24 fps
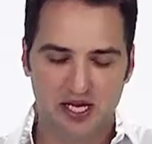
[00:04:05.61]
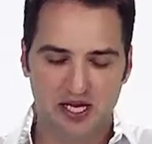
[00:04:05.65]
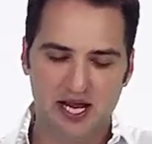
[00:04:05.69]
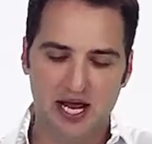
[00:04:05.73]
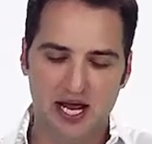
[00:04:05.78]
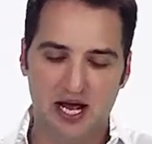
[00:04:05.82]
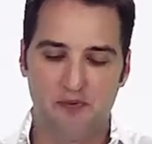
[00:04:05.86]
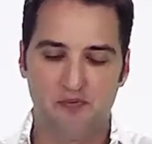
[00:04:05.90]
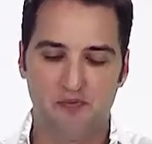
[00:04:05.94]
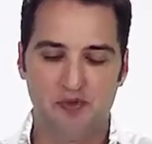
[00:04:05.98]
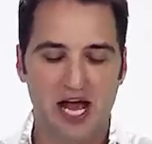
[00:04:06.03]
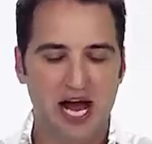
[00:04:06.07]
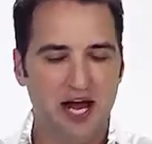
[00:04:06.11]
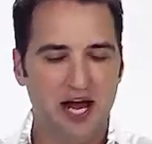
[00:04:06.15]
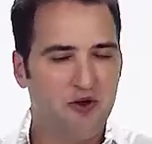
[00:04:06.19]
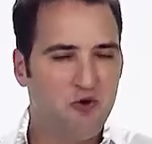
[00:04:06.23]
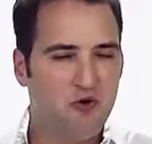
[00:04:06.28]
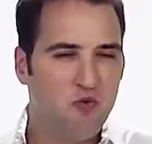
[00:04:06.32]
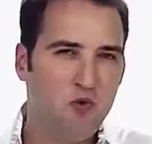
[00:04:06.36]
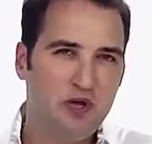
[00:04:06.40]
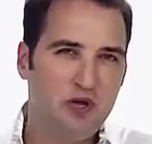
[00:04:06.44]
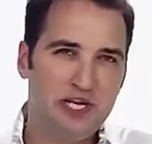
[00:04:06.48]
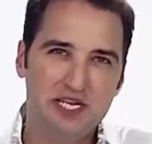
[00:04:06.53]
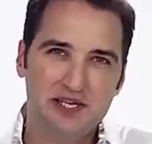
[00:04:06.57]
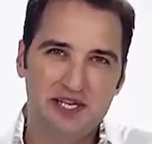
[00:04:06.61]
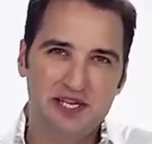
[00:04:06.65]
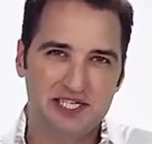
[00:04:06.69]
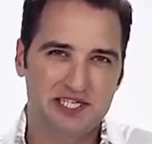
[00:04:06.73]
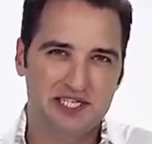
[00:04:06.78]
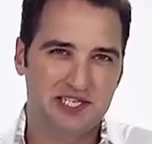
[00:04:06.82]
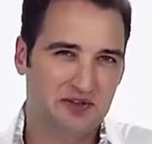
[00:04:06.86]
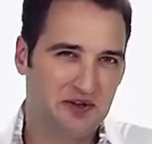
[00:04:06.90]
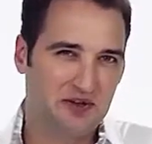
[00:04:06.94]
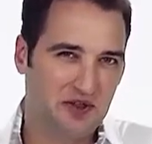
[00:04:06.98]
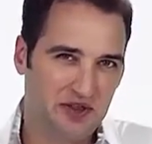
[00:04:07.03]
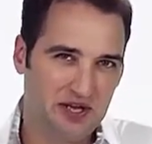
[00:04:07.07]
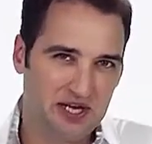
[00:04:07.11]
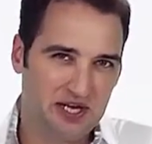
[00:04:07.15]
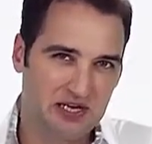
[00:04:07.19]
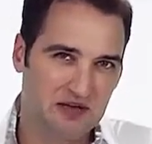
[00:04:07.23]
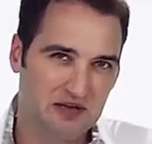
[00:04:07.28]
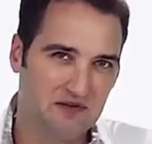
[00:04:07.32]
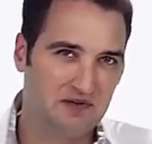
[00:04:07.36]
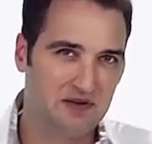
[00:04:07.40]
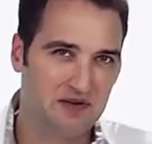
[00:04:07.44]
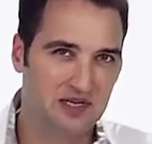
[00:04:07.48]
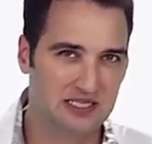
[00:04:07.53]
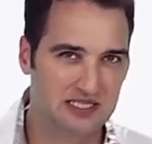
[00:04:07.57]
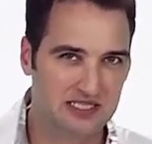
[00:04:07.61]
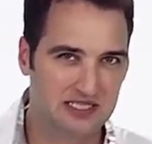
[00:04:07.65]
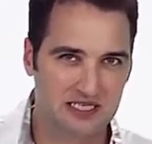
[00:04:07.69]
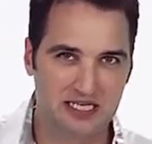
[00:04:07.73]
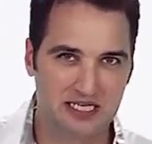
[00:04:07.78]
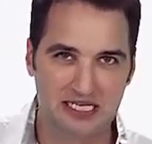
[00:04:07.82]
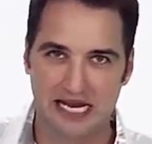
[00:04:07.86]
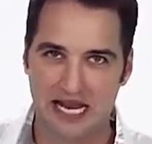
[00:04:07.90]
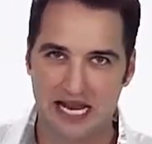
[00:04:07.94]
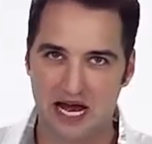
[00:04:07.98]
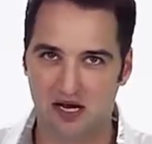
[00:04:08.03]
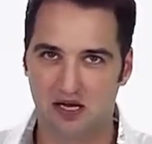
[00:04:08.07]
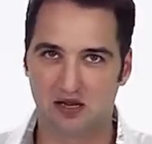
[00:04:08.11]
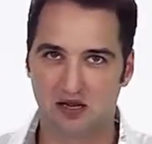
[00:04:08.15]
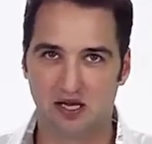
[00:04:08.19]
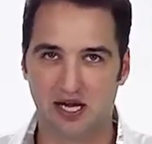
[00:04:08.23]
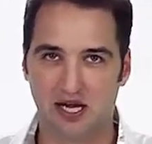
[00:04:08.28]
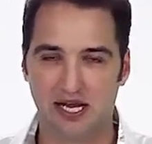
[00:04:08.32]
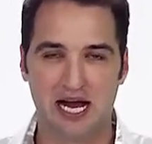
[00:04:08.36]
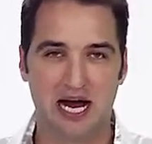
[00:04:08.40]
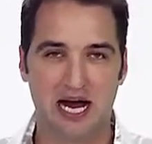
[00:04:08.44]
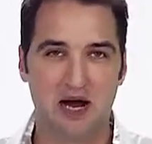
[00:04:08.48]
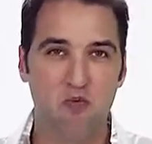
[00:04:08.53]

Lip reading: Now, I don't want you to necessarily think of acidic and alkaline.